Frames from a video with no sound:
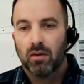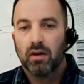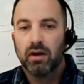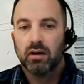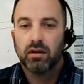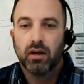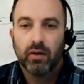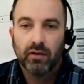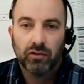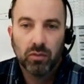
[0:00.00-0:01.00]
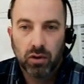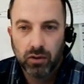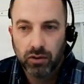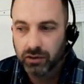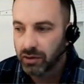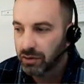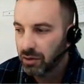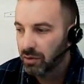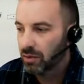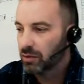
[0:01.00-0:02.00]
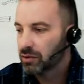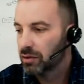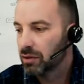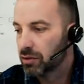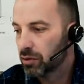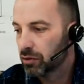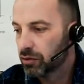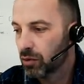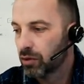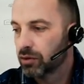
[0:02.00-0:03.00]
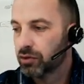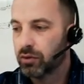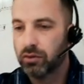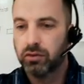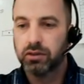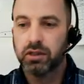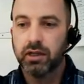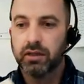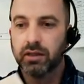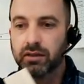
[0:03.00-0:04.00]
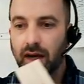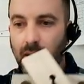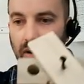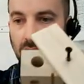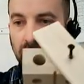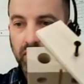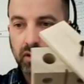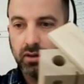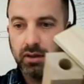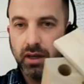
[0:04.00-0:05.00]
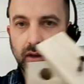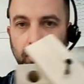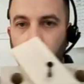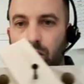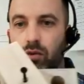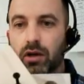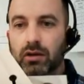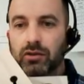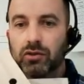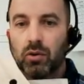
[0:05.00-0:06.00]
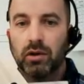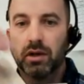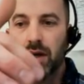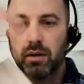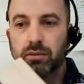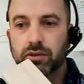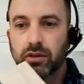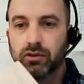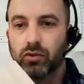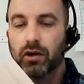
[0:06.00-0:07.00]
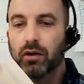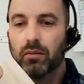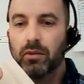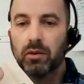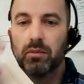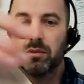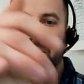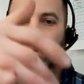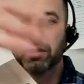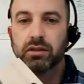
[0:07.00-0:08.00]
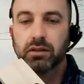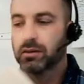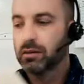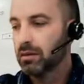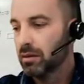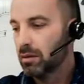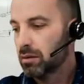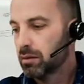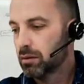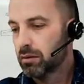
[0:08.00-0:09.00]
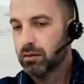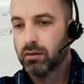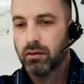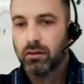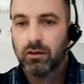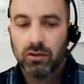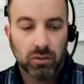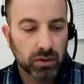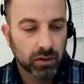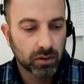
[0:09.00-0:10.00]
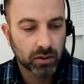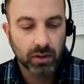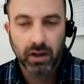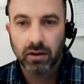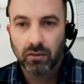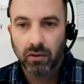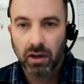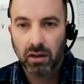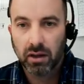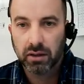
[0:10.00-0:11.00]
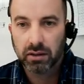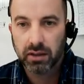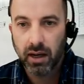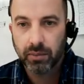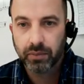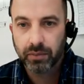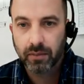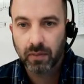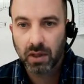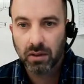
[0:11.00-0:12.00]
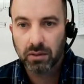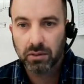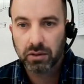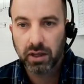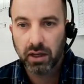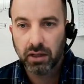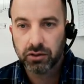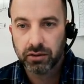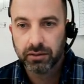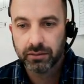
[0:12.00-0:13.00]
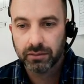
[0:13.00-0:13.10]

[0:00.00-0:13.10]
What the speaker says: All right, now we have 2 more holes to do, and those are the storage holes in the top of the game where you're going to store your games, store your pieces. So we're going to go ahead and right click on the top, new sketch,